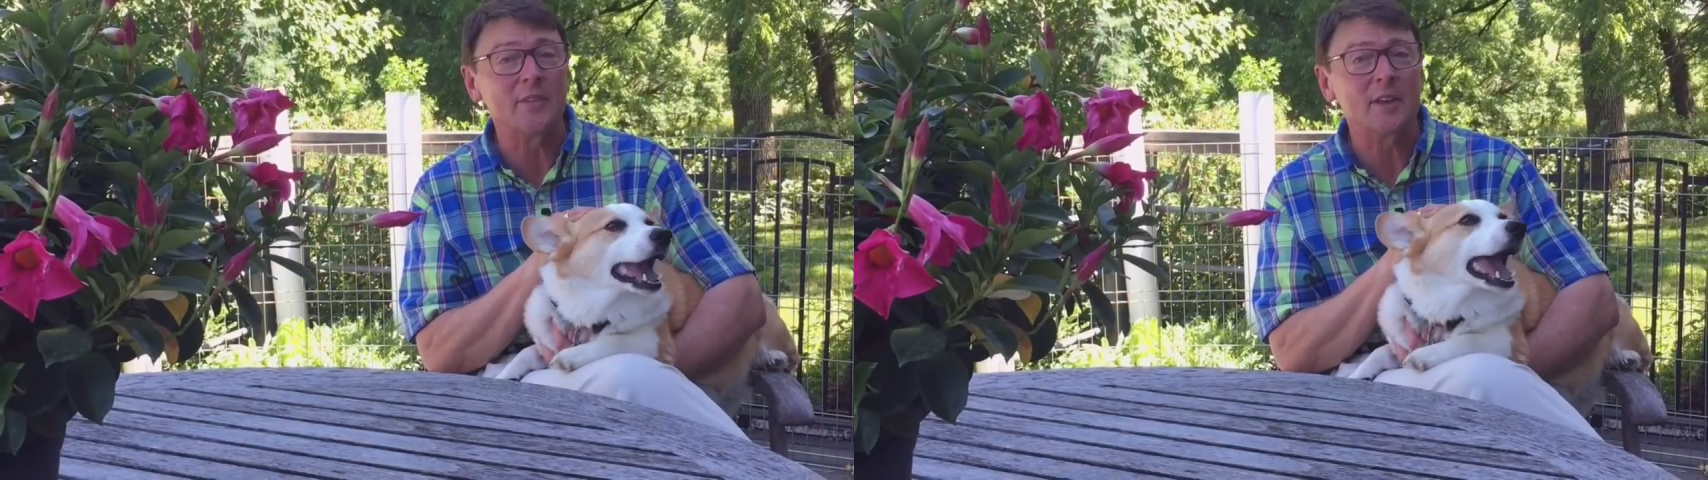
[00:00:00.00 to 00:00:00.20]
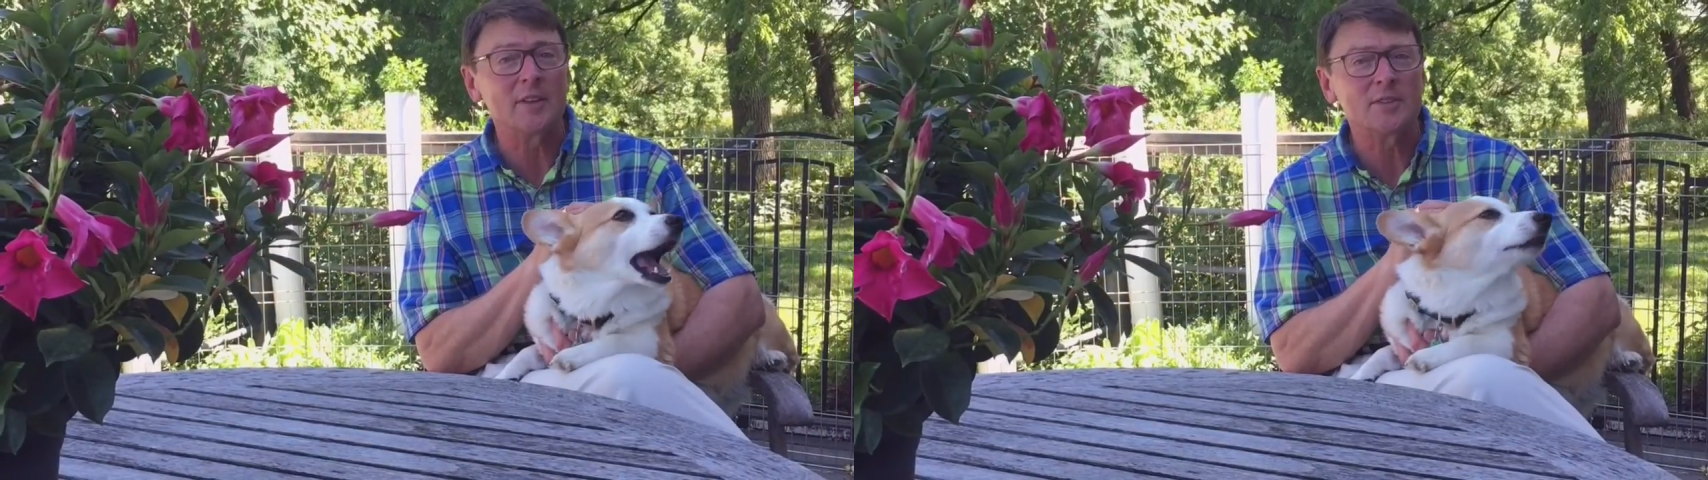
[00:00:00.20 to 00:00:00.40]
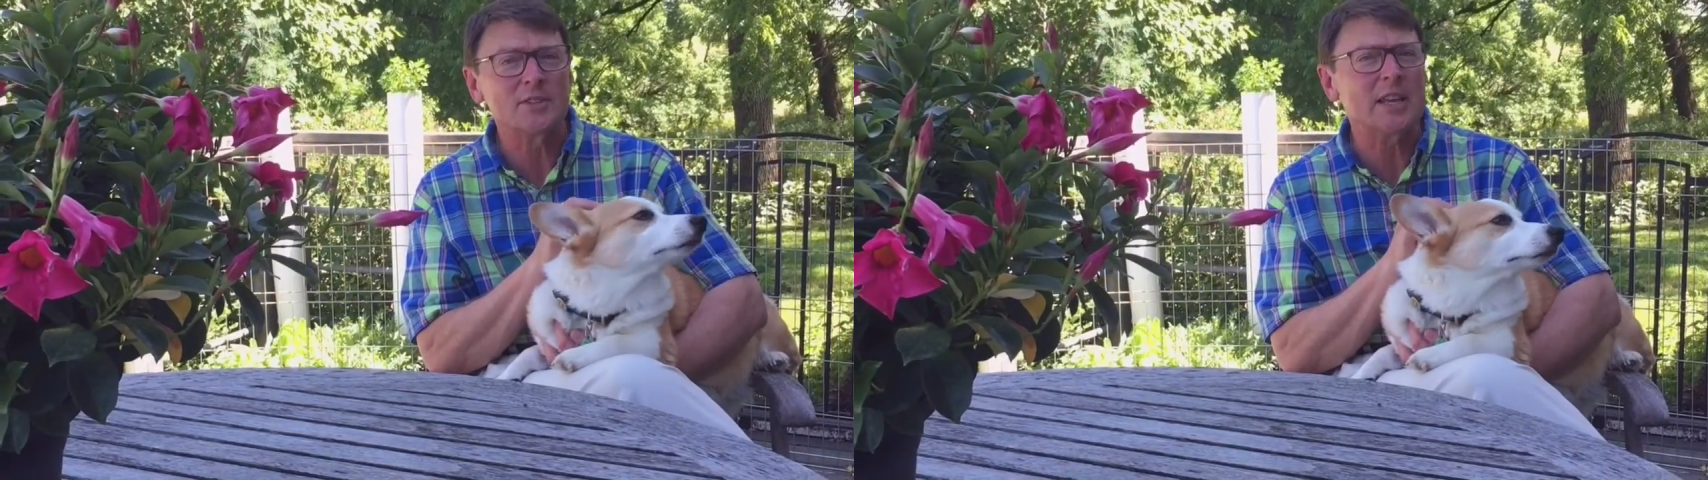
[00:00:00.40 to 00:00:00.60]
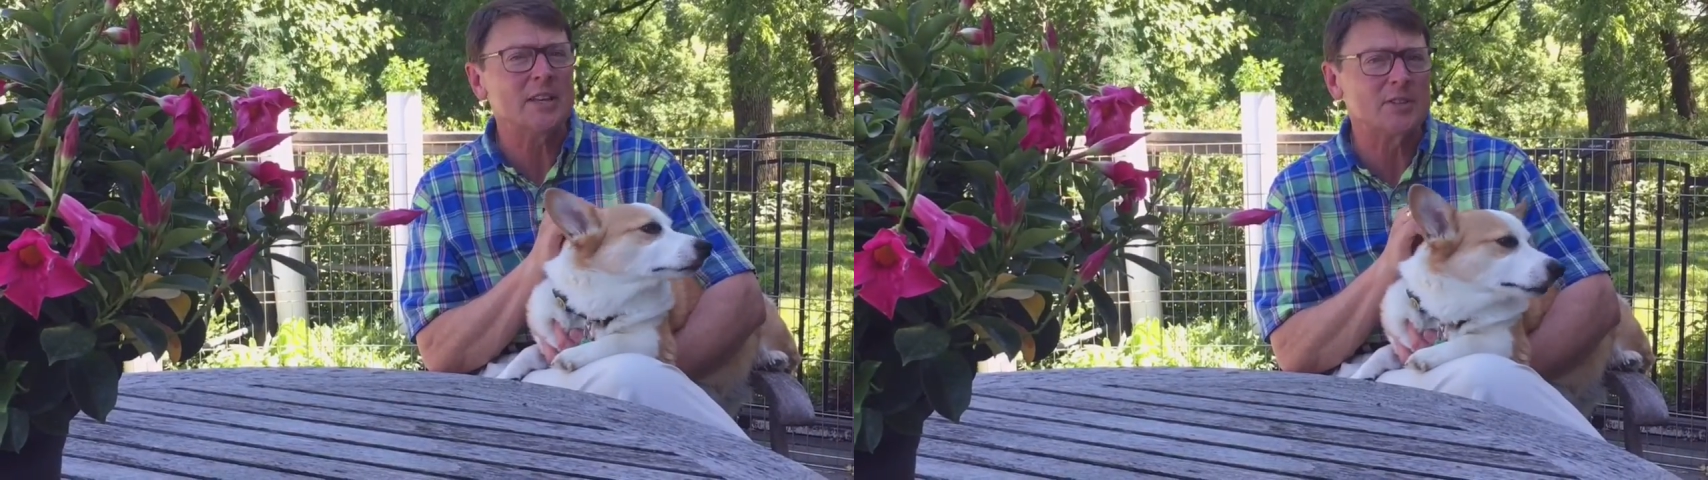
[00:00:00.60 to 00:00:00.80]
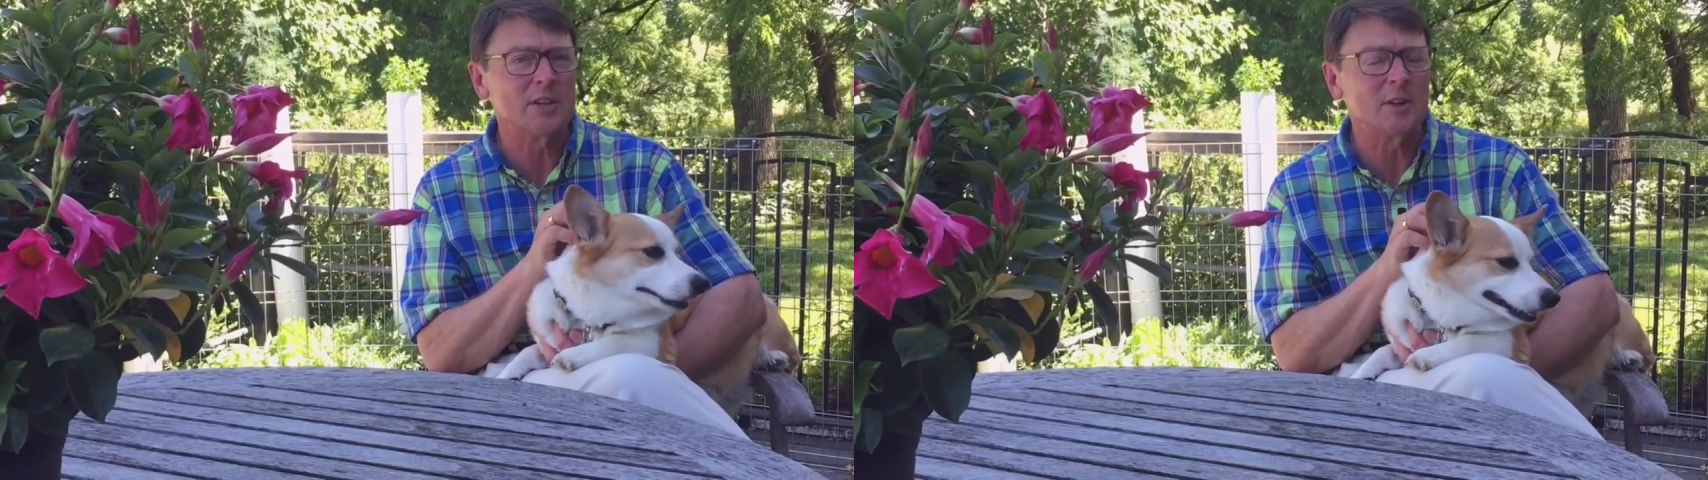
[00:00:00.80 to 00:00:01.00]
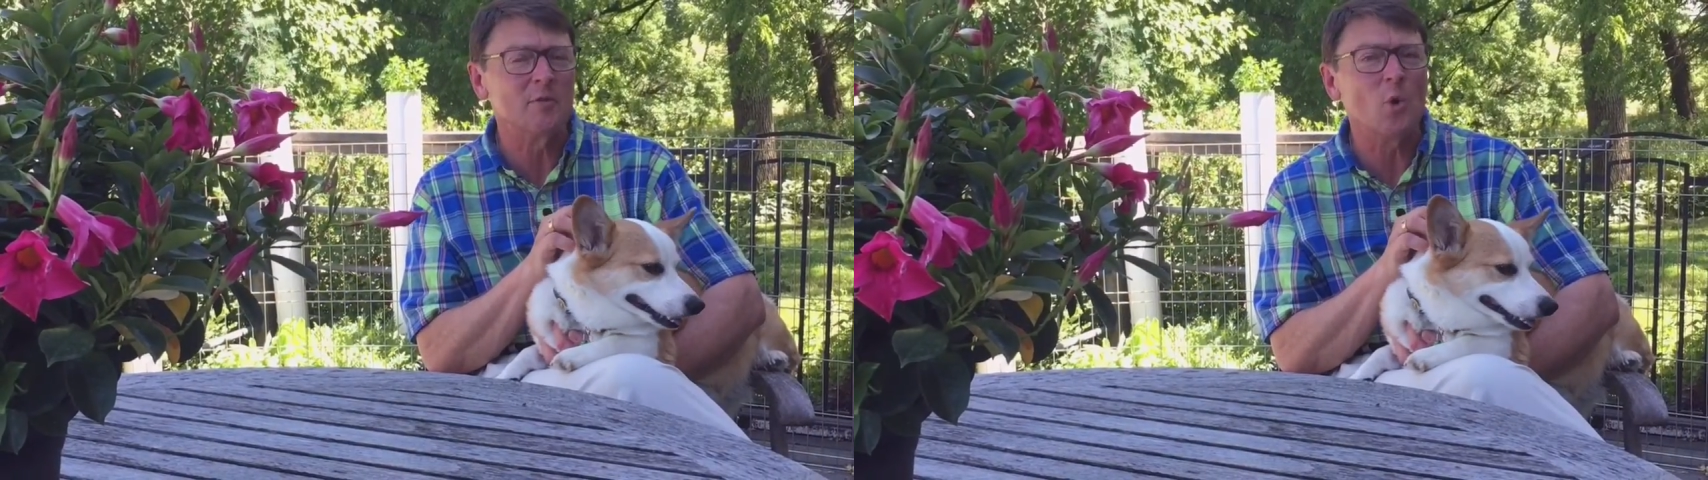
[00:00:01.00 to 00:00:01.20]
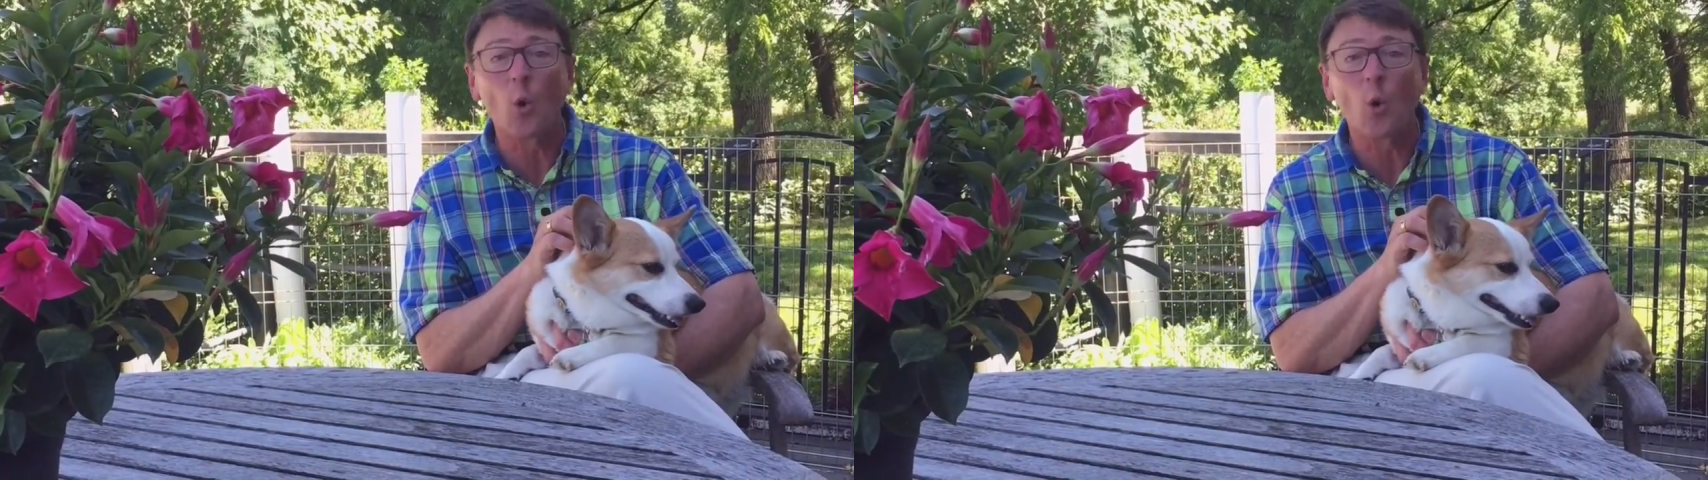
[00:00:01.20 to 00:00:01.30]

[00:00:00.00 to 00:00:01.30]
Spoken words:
in the season of